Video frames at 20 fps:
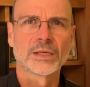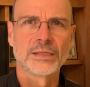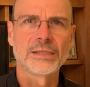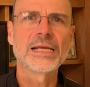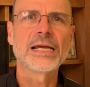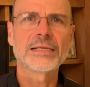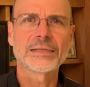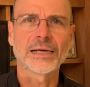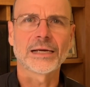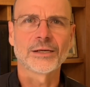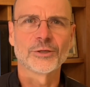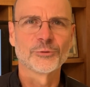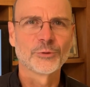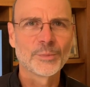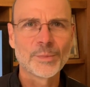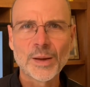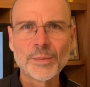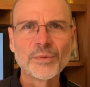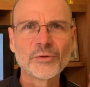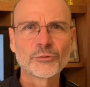data.
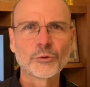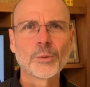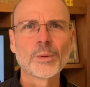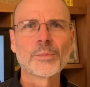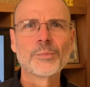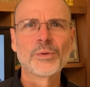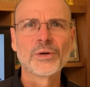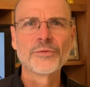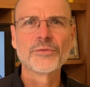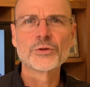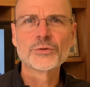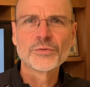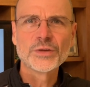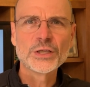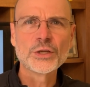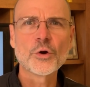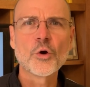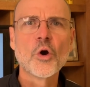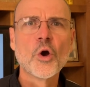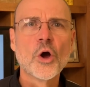Remember from a previous
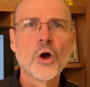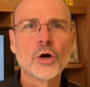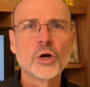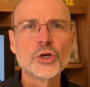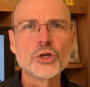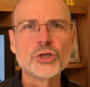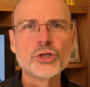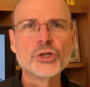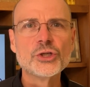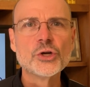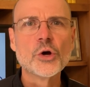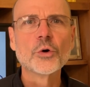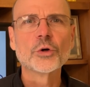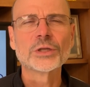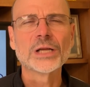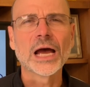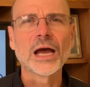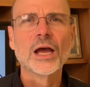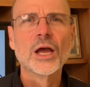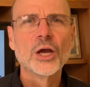video,
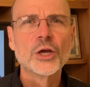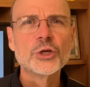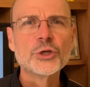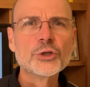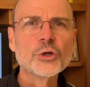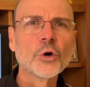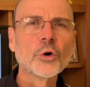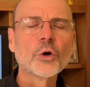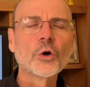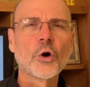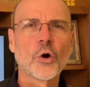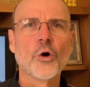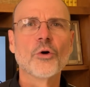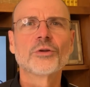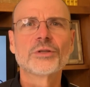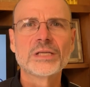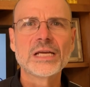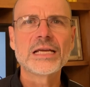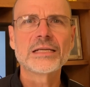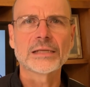Yoda, your
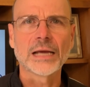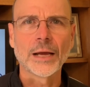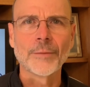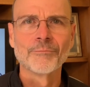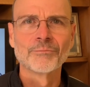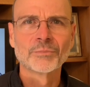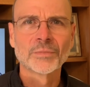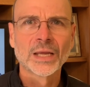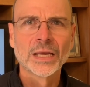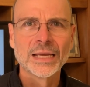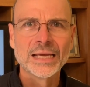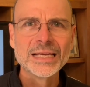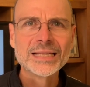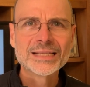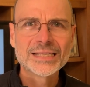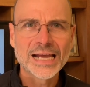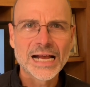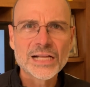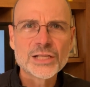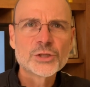own data.
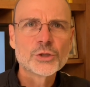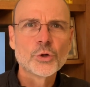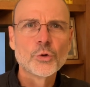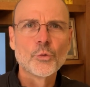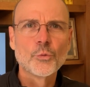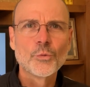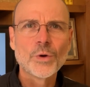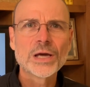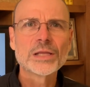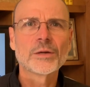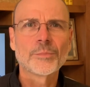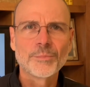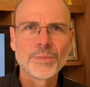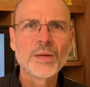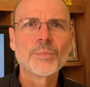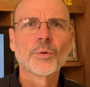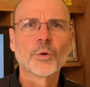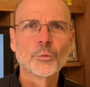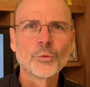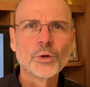It tells you whether
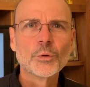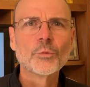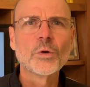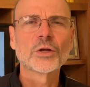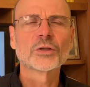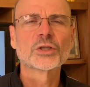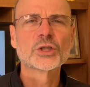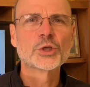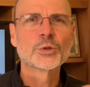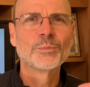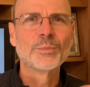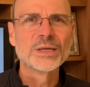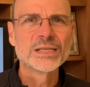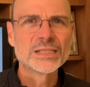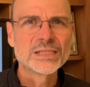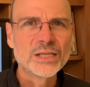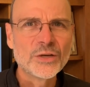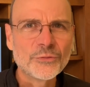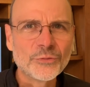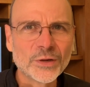people will want
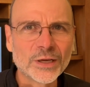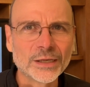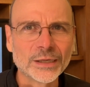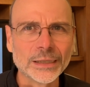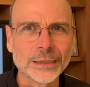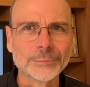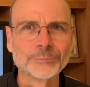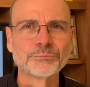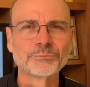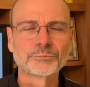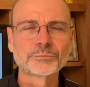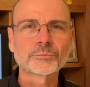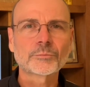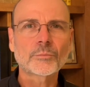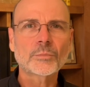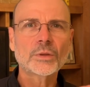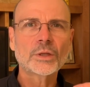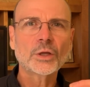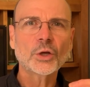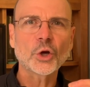specifically
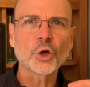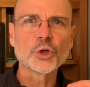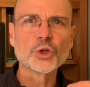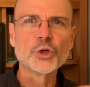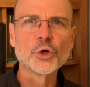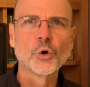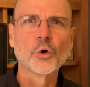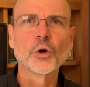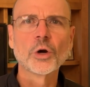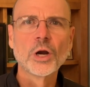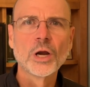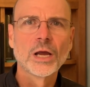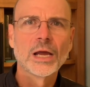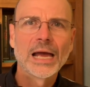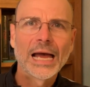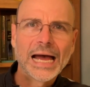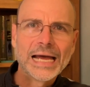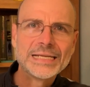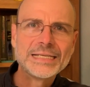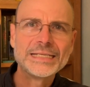your
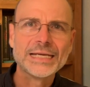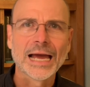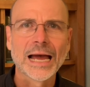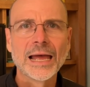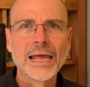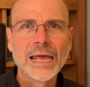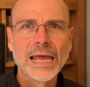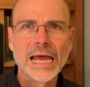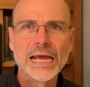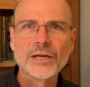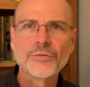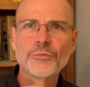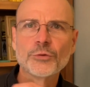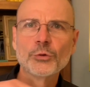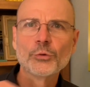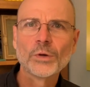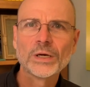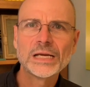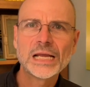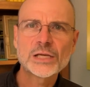idea. And if you
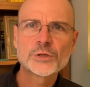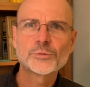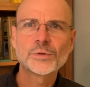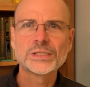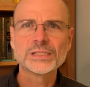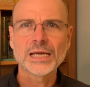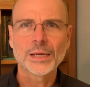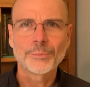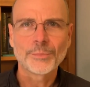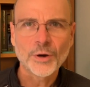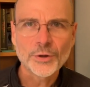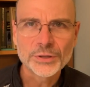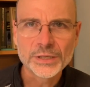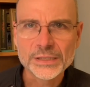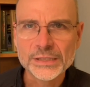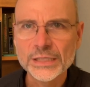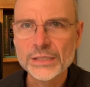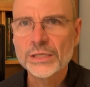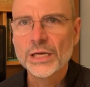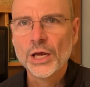do an XYZ
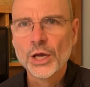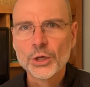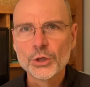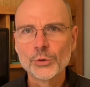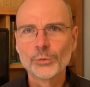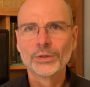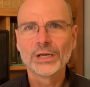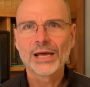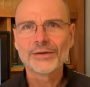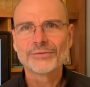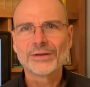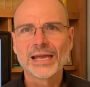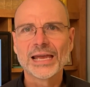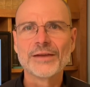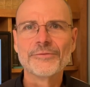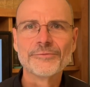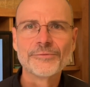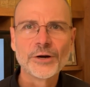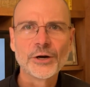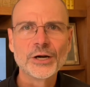hypothesis, you will have
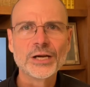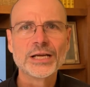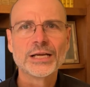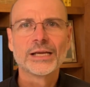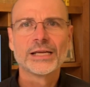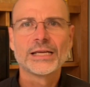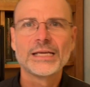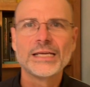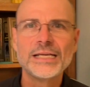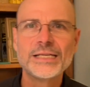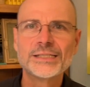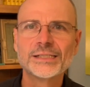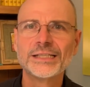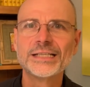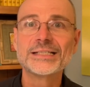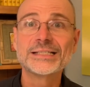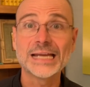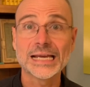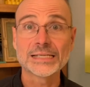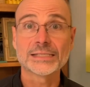a very
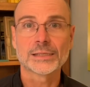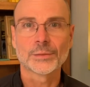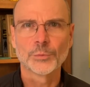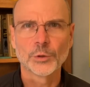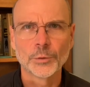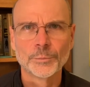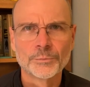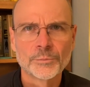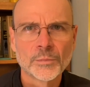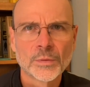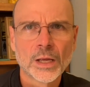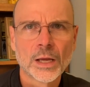easily testable